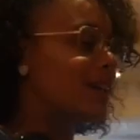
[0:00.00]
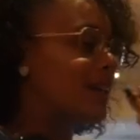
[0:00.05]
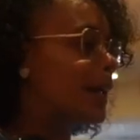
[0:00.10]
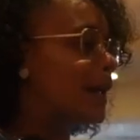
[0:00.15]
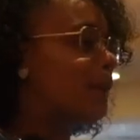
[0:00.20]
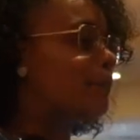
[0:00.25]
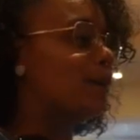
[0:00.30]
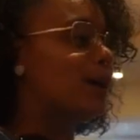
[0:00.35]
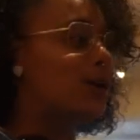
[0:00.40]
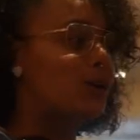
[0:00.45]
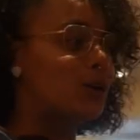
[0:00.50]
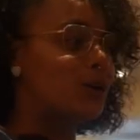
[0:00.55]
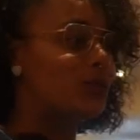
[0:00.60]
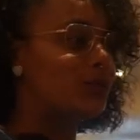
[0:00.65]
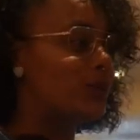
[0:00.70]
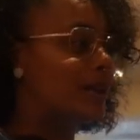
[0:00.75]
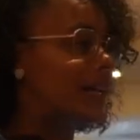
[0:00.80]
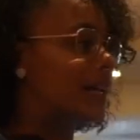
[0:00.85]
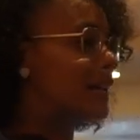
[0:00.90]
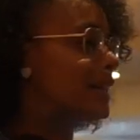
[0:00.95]
Keep the
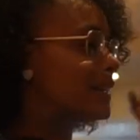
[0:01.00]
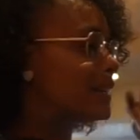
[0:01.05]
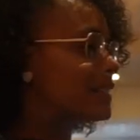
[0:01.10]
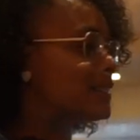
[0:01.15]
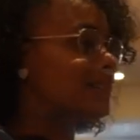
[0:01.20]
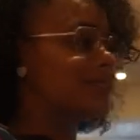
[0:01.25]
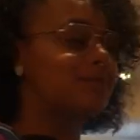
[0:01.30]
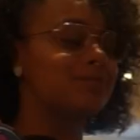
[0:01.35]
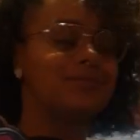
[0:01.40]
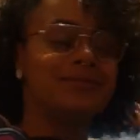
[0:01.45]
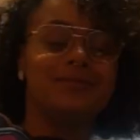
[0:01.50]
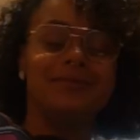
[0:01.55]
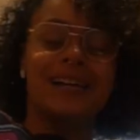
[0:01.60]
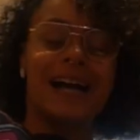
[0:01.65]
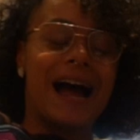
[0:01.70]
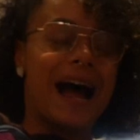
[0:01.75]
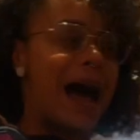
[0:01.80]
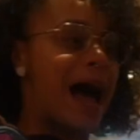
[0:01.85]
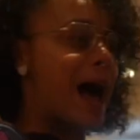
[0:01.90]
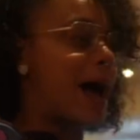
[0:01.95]
goofiness, your
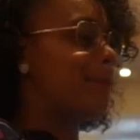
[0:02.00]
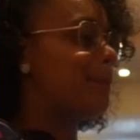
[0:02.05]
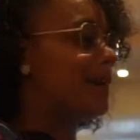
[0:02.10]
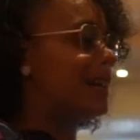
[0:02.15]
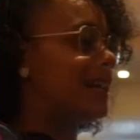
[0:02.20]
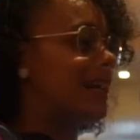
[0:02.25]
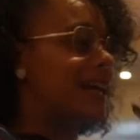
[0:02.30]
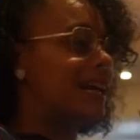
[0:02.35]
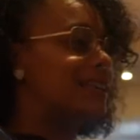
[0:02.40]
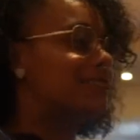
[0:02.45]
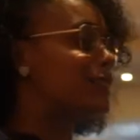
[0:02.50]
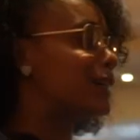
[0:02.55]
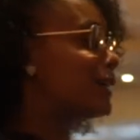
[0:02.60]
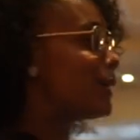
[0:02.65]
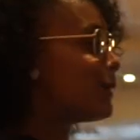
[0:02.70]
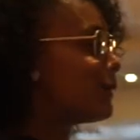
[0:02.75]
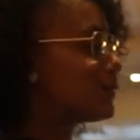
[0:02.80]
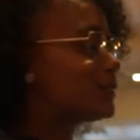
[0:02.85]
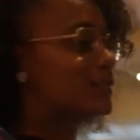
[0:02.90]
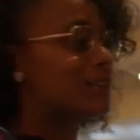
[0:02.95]
happiness, your
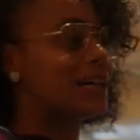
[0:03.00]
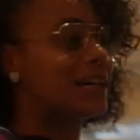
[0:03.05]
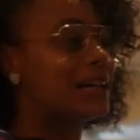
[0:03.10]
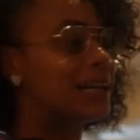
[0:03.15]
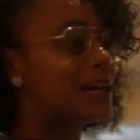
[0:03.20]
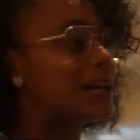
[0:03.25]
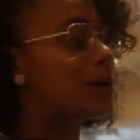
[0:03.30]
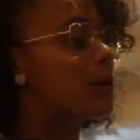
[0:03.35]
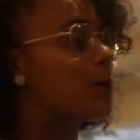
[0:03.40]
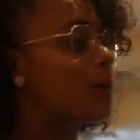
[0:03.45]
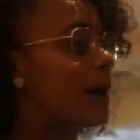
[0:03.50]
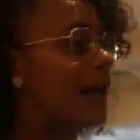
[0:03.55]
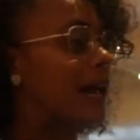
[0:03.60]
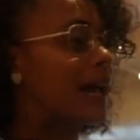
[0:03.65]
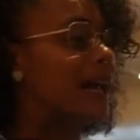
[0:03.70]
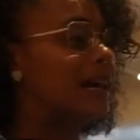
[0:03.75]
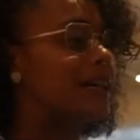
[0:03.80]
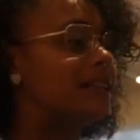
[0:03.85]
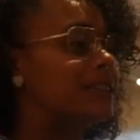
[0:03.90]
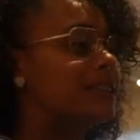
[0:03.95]
little cheerleader
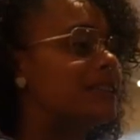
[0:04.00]
wave.